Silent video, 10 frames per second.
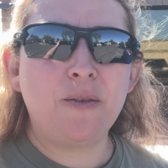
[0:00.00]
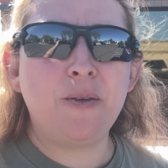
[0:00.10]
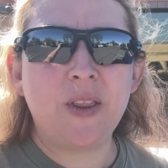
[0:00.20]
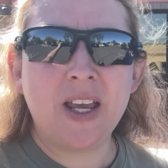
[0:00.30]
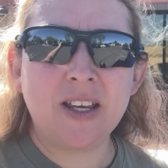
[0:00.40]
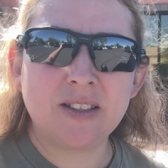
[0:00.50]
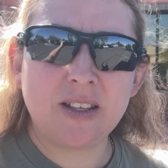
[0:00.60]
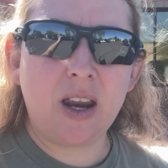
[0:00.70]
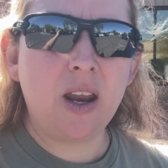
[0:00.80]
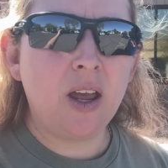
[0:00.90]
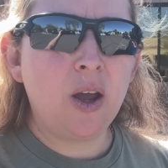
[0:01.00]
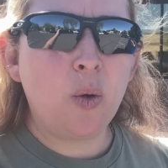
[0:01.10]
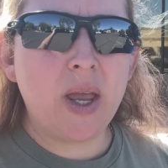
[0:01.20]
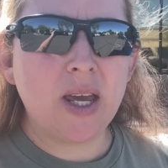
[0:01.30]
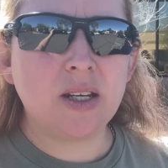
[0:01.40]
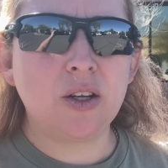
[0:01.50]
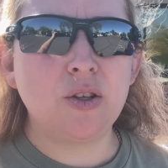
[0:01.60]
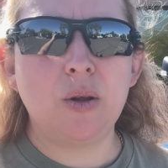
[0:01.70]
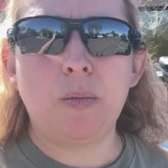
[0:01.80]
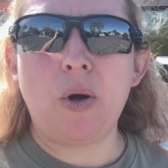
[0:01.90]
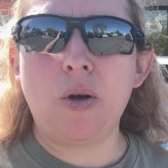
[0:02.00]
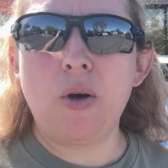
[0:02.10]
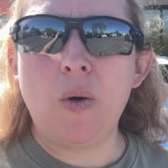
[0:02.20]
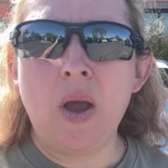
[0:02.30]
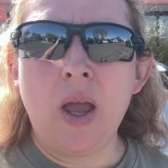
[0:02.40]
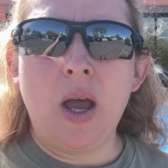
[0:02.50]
few things that we had done to the Bronco.